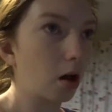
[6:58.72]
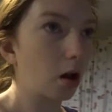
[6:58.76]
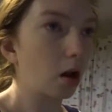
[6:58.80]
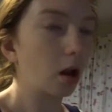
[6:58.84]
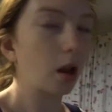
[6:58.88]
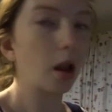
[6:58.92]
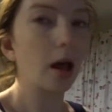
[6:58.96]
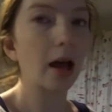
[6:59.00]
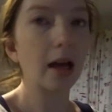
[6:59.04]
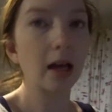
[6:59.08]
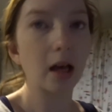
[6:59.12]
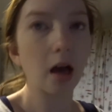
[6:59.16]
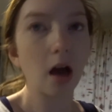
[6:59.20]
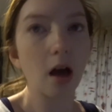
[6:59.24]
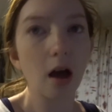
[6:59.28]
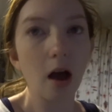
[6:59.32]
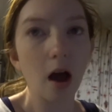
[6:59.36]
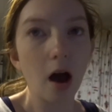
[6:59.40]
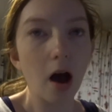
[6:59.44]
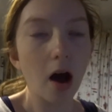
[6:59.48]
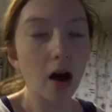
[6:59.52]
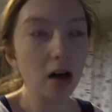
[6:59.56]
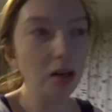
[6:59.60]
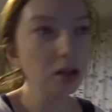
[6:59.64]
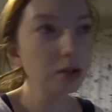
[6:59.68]
Like,
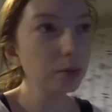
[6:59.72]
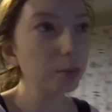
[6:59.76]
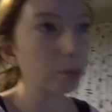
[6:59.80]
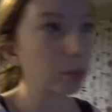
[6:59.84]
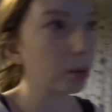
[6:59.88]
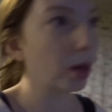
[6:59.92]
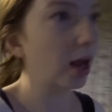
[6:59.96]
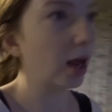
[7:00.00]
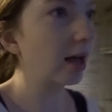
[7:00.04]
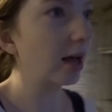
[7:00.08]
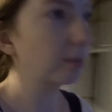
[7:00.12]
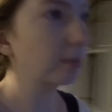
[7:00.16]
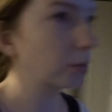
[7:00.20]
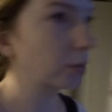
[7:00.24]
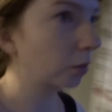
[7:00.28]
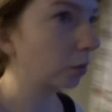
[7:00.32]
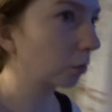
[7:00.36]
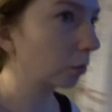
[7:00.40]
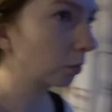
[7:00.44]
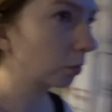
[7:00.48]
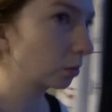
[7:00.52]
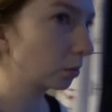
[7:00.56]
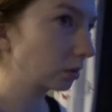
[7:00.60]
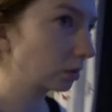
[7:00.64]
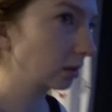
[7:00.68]
I don't blame the
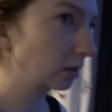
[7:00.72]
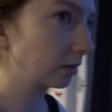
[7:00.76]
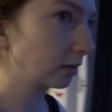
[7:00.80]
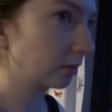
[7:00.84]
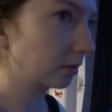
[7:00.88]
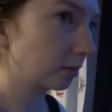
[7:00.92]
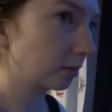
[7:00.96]
horses for